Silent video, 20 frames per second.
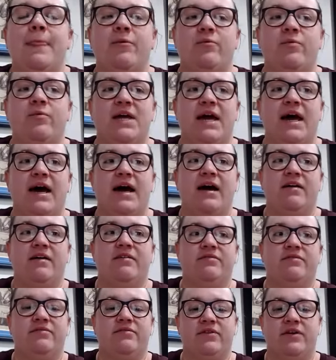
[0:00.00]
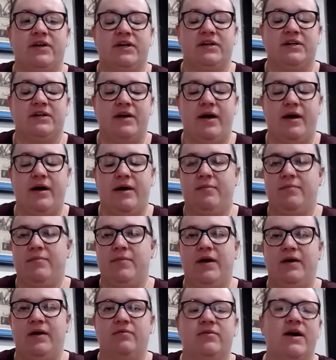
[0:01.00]
We have a
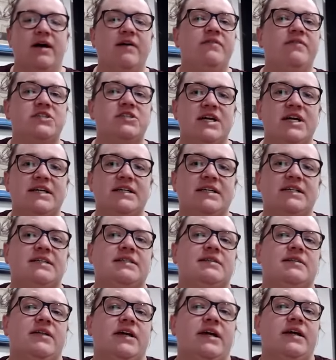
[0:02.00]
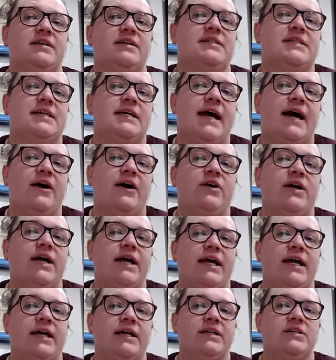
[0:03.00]
rough agenda set out,
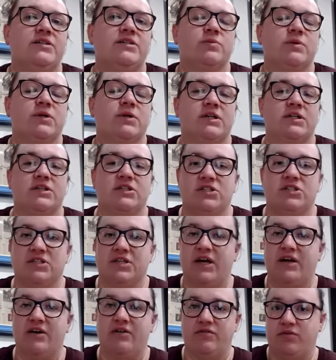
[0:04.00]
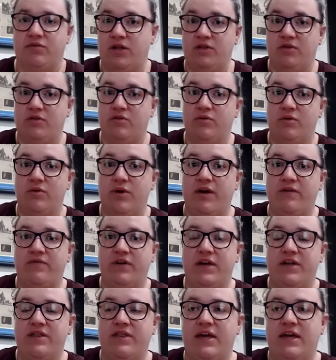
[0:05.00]
and we're going to just kind of run through
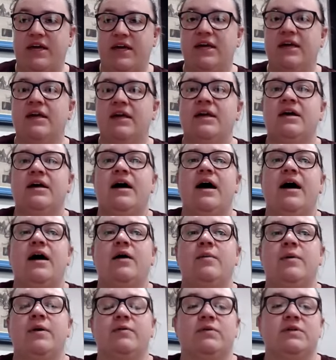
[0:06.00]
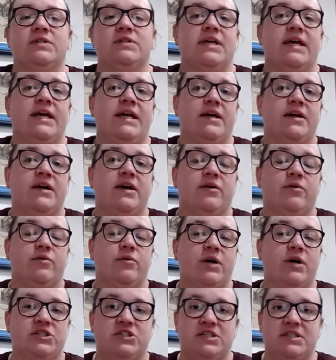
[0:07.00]
everything, and we'll take
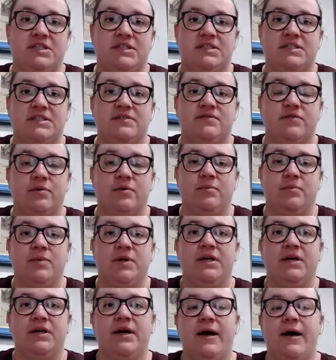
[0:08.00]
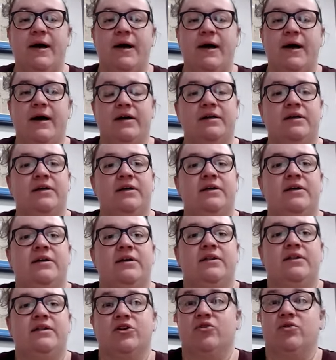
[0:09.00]
questions from
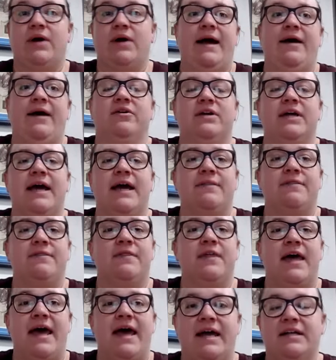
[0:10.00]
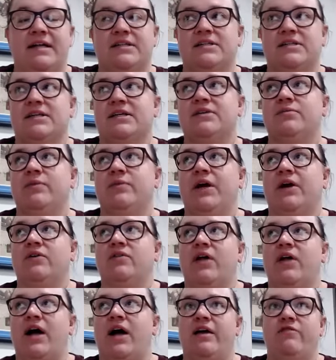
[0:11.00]
the crowd at the end. We are
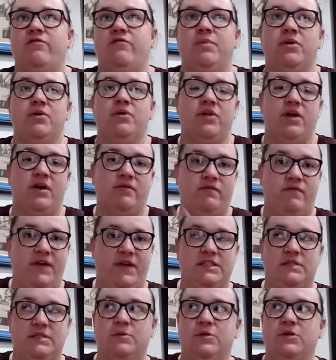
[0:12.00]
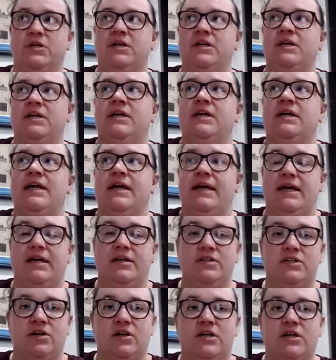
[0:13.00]
live both on Facebook
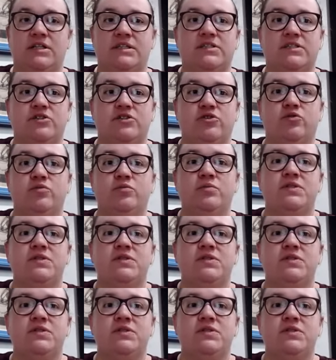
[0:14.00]
and on Zoom.